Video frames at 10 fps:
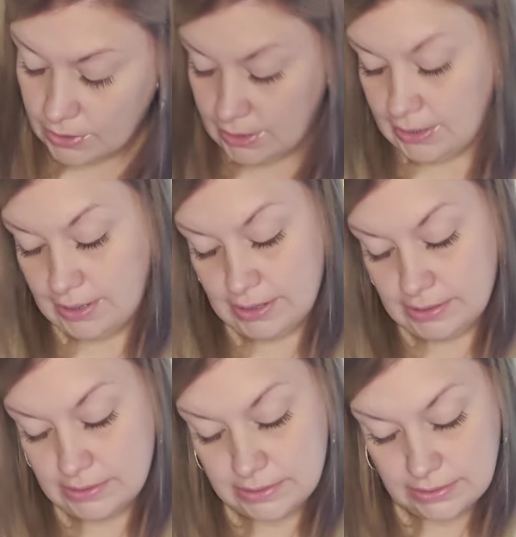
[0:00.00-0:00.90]

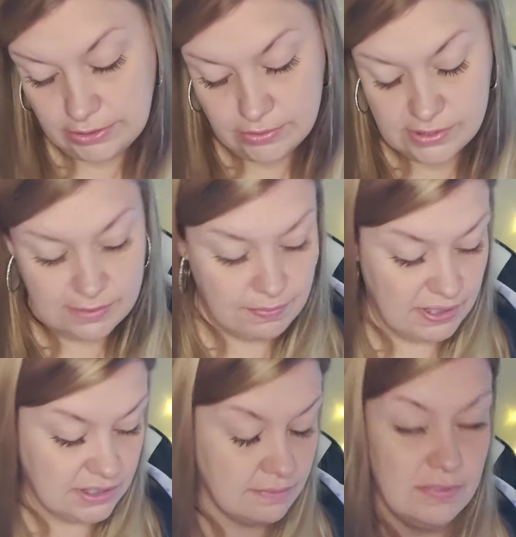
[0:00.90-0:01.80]
and you
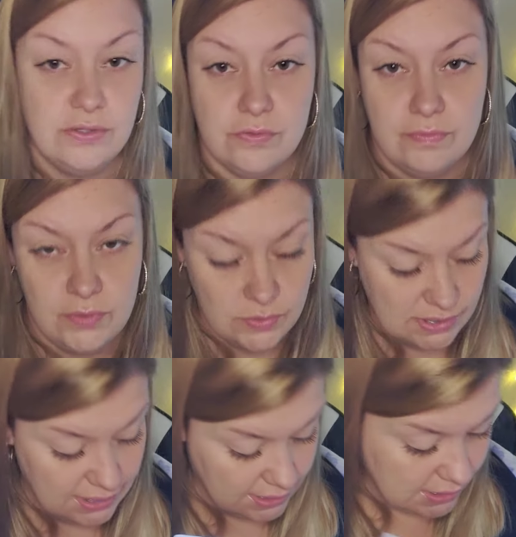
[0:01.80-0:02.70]
speak to me through
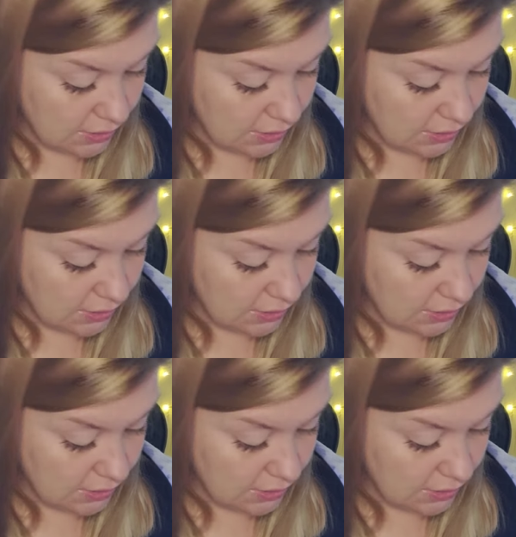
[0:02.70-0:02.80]
music.